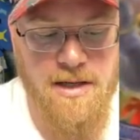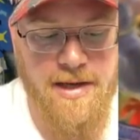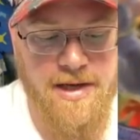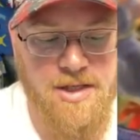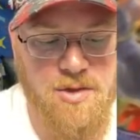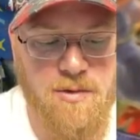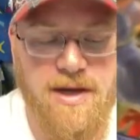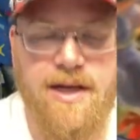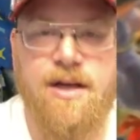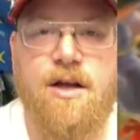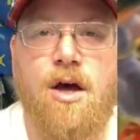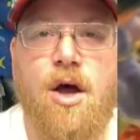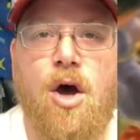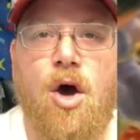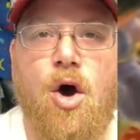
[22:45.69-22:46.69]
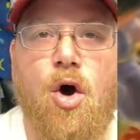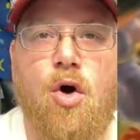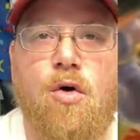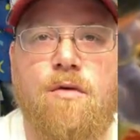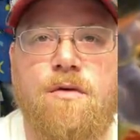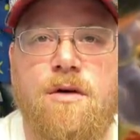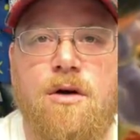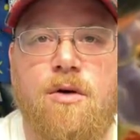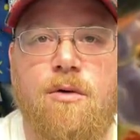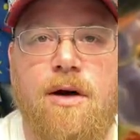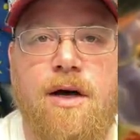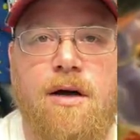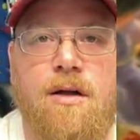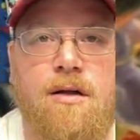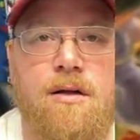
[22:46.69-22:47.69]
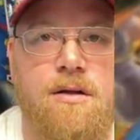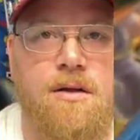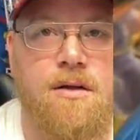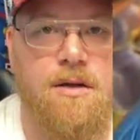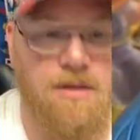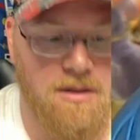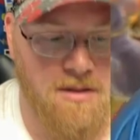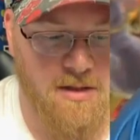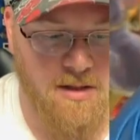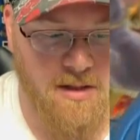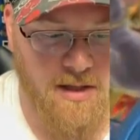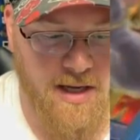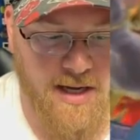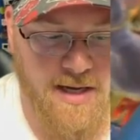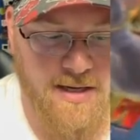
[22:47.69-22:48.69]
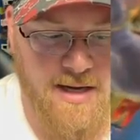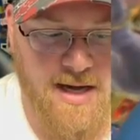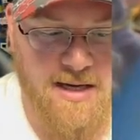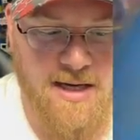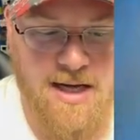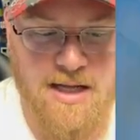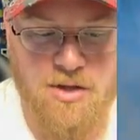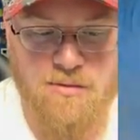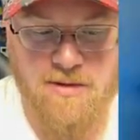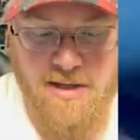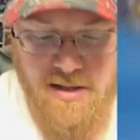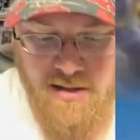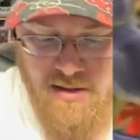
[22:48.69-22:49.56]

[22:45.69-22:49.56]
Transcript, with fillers: Hisswayne Overquill, and a non-hollow rare